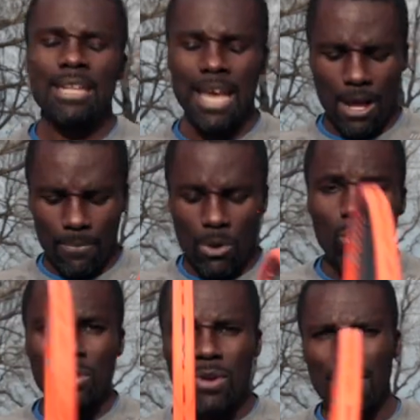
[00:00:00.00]
Now,
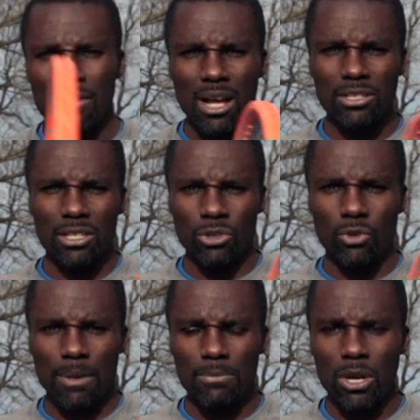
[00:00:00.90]
when you have a
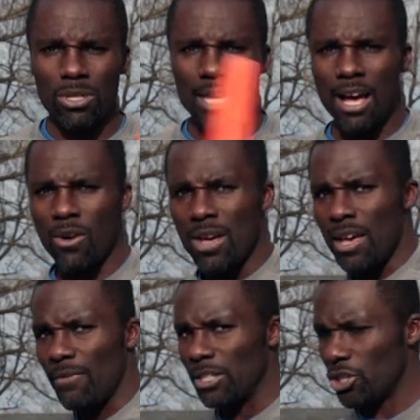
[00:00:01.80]
continental grip, notice how
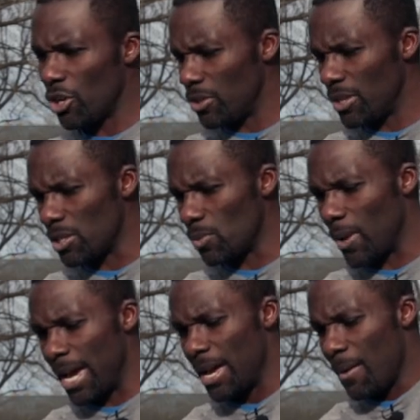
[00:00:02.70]
if I turn this
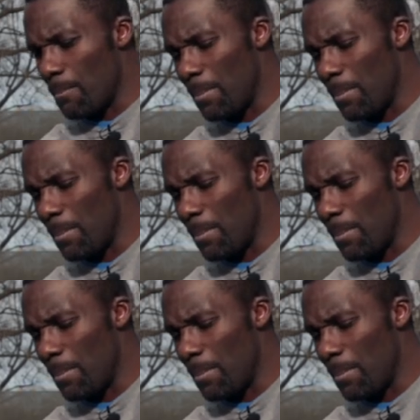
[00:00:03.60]
way,